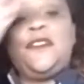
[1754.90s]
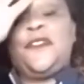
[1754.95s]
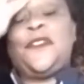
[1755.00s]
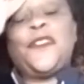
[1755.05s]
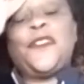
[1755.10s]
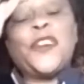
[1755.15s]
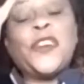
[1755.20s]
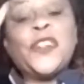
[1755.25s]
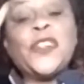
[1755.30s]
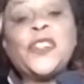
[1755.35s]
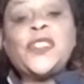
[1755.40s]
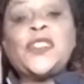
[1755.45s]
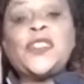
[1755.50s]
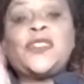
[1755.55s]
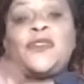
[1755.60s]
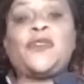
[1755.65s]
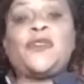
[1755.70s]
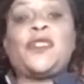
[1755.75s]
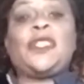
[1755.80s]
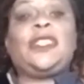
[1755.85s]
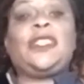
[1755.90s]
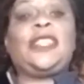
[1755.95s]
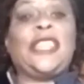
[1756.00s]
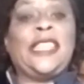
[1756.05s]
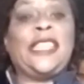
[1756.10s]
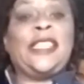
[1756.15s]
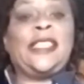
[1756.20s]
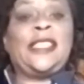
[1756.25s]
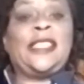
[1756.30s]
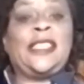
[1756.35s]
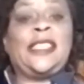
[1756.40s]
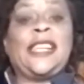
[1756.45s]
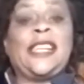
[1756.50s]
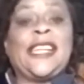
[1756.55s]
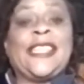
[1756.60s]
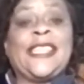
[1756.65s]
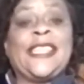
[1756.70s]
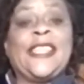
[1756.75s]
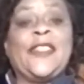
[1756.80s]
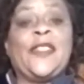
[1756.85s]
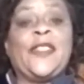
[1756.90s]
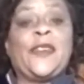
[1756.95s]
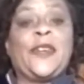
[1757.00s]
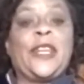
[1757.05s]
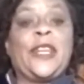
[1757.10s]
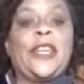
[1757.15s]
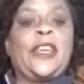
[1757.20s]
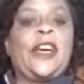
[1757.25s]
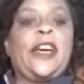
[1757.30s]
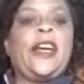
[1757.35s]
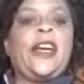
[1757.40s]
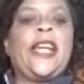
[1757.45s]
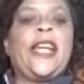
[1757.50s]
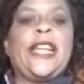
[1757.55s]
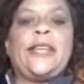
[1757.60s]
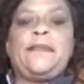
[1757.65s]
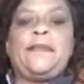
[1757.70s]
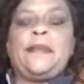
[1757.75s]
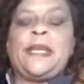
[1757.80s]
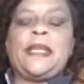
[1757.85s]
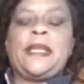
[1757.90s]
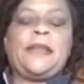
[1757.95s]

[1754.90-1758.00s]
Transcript: first released in 1939 and